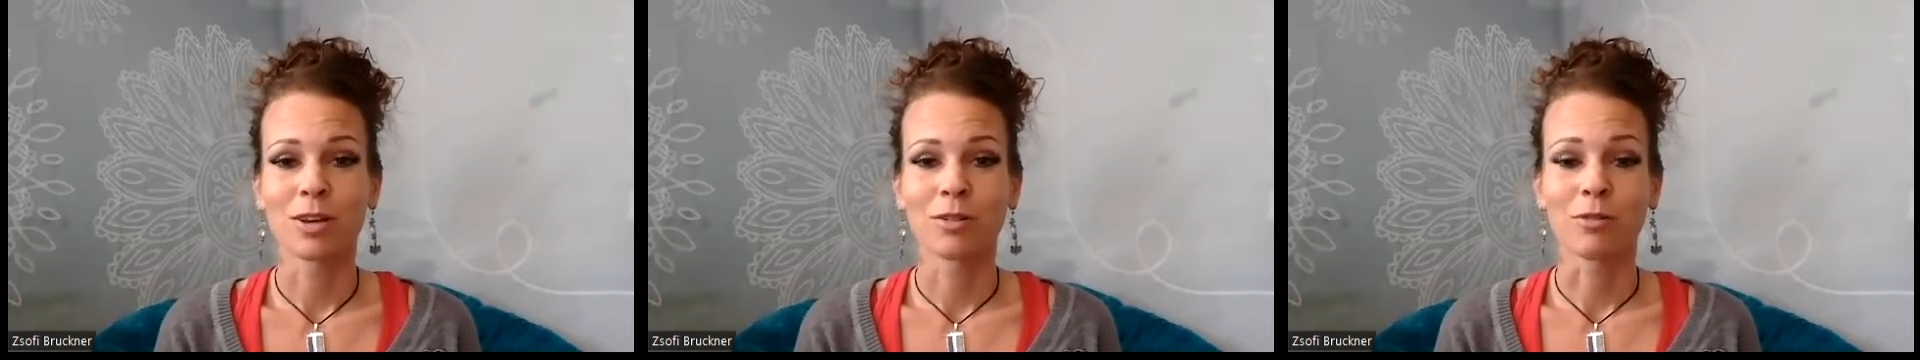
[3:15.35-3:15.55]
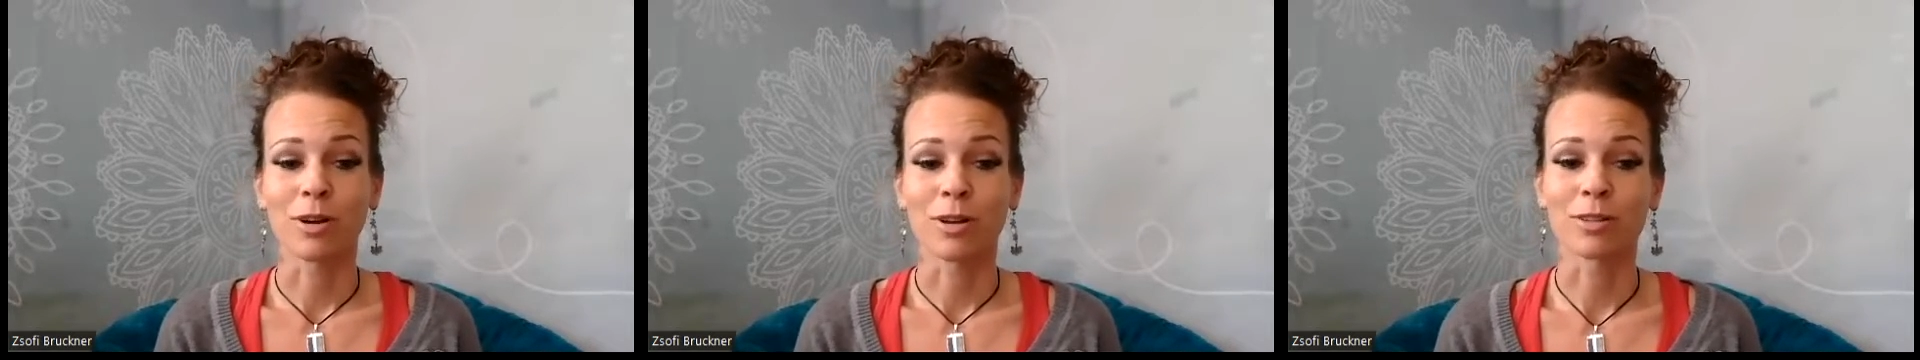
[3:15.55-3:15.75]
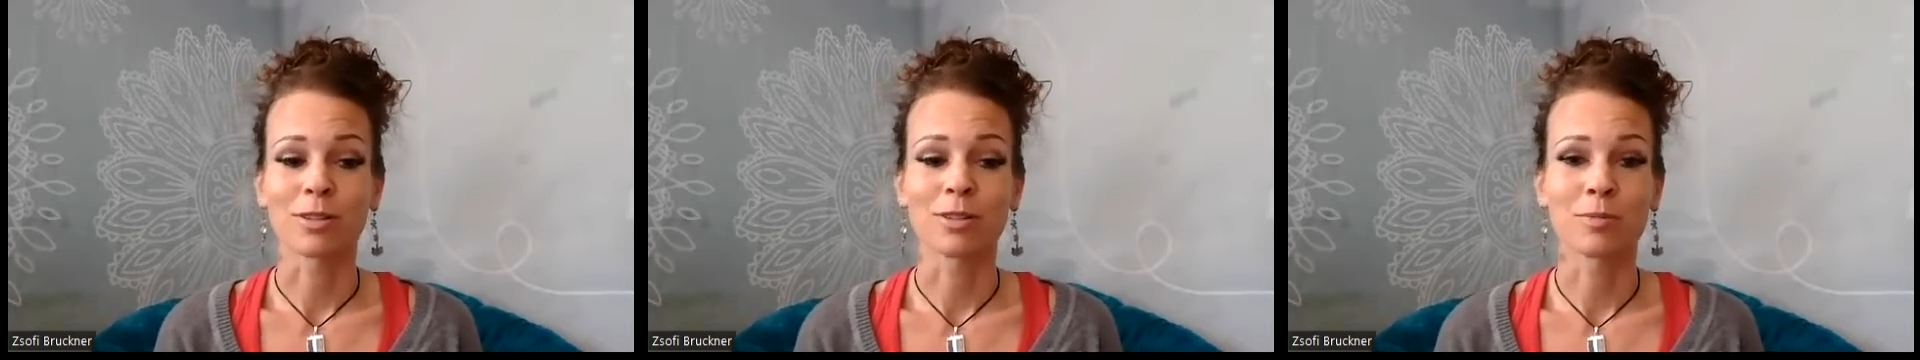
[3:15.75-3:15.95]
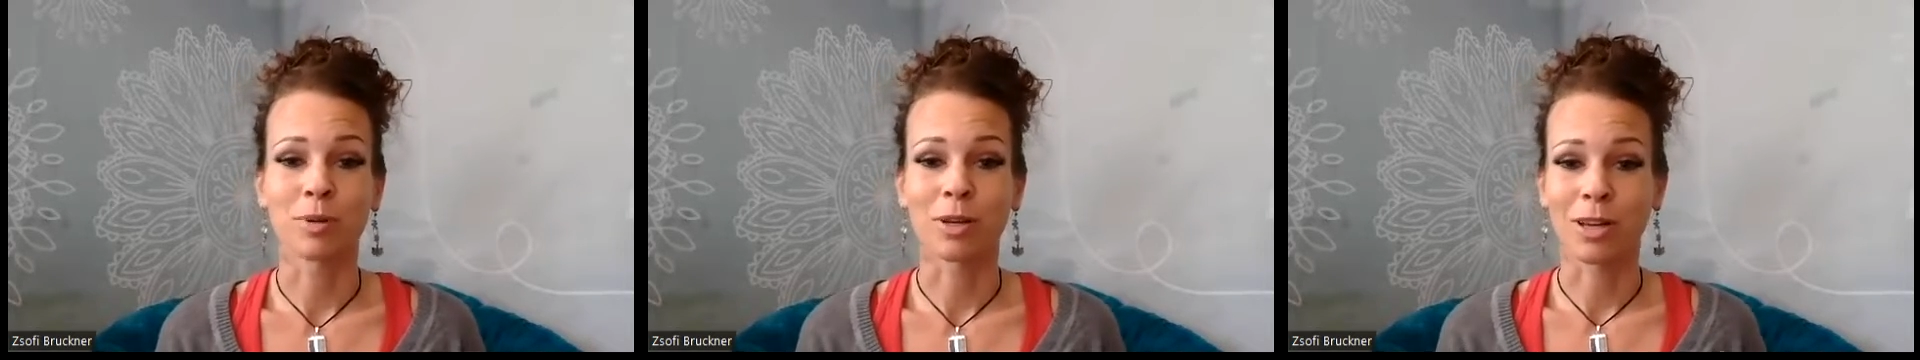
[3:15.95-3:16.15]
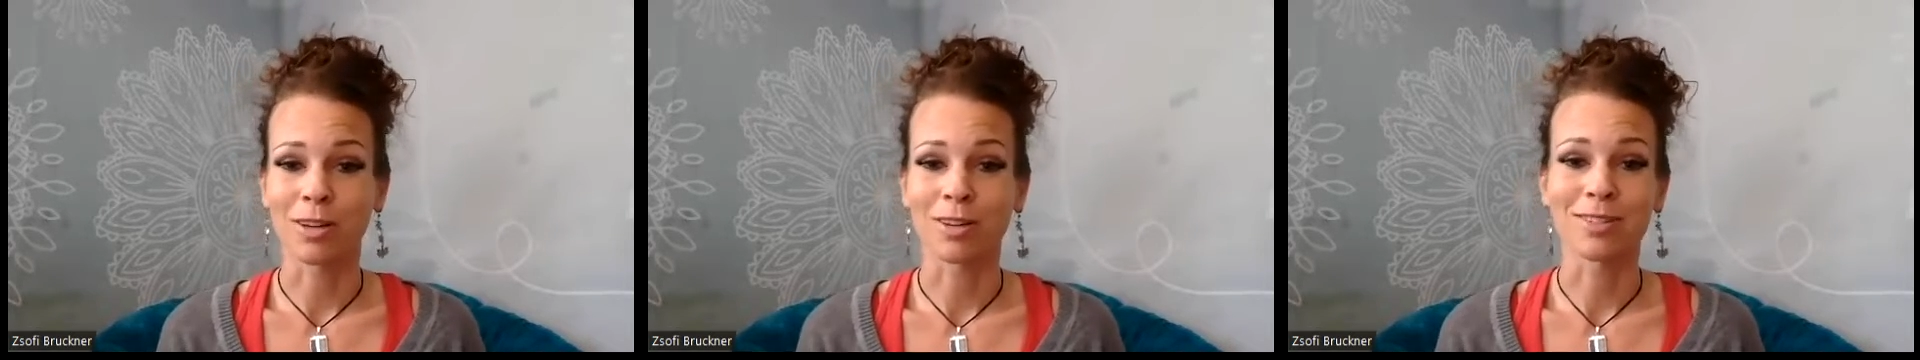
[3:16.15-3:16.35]
was
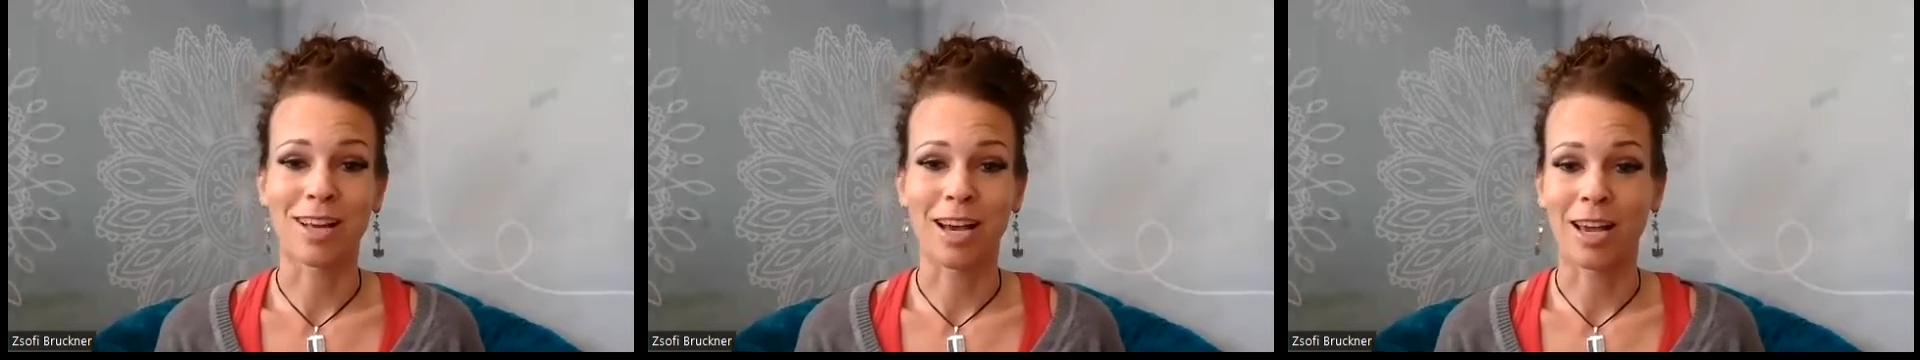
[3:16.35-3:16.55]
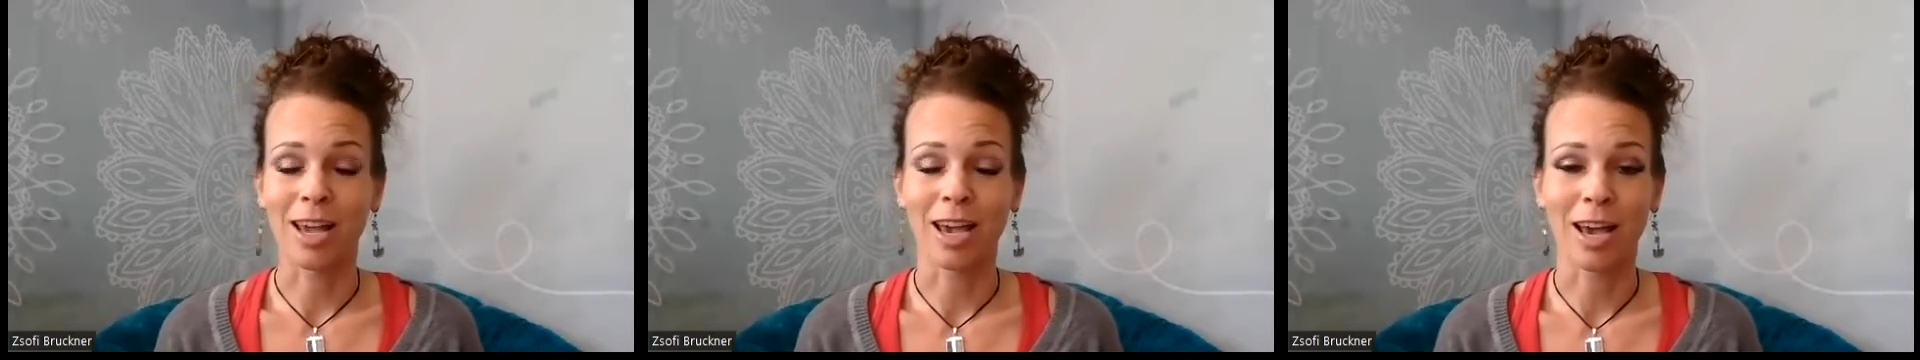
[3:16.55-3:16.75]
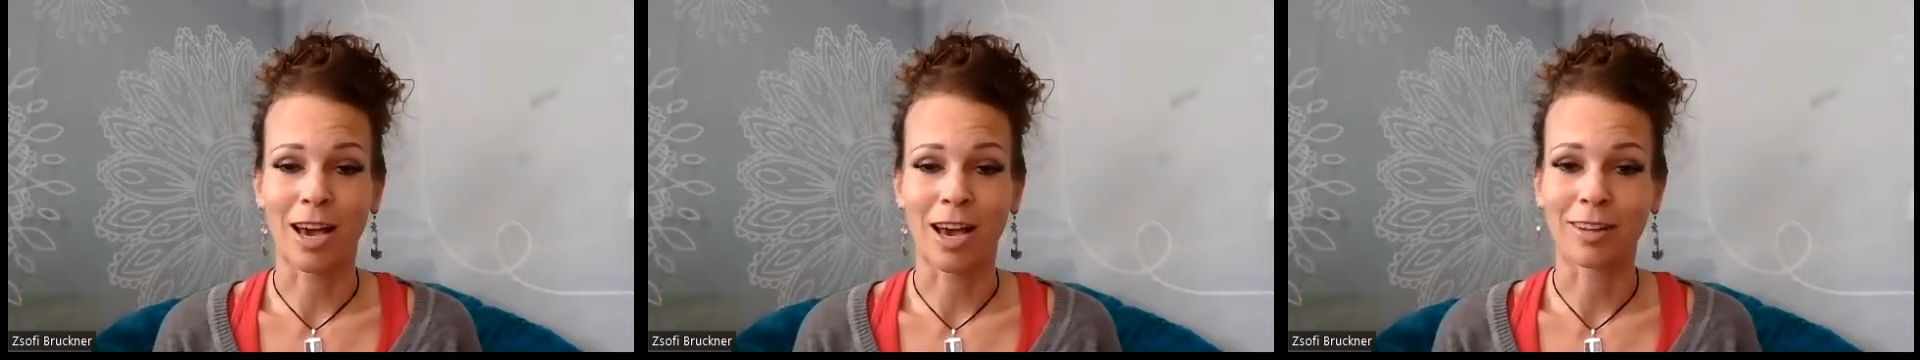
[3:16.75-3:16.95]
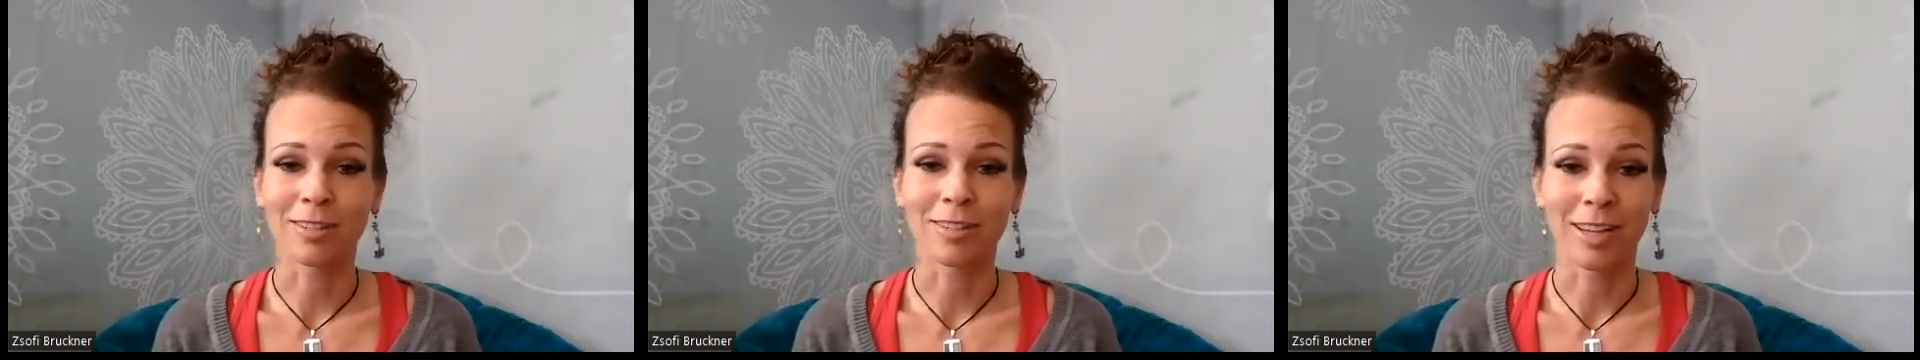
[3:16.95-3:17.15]
because I had